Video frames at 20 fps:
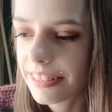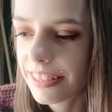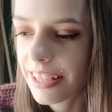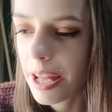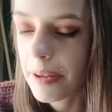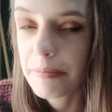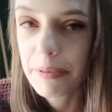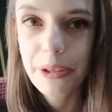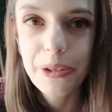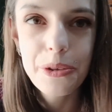
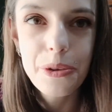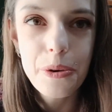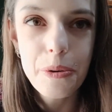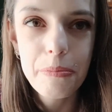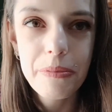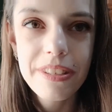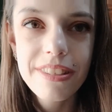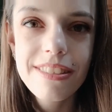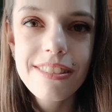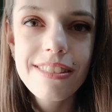
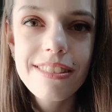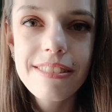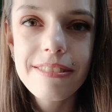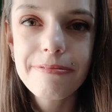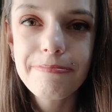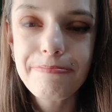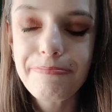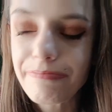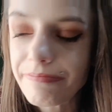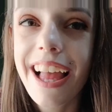amigurumis,
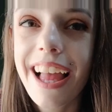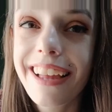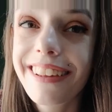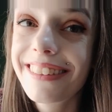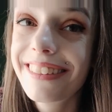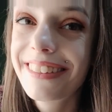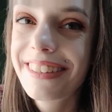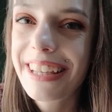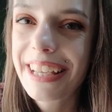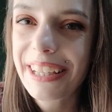and
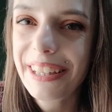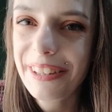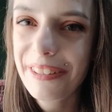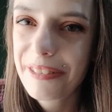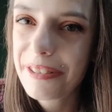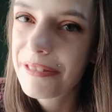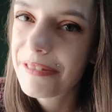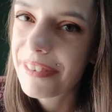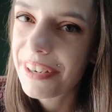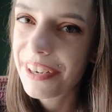they
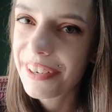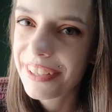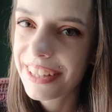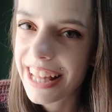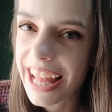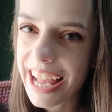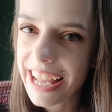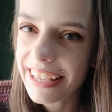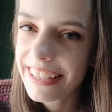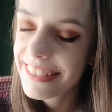look very
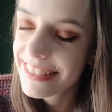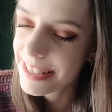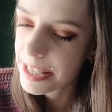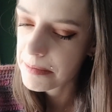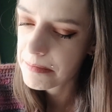nice.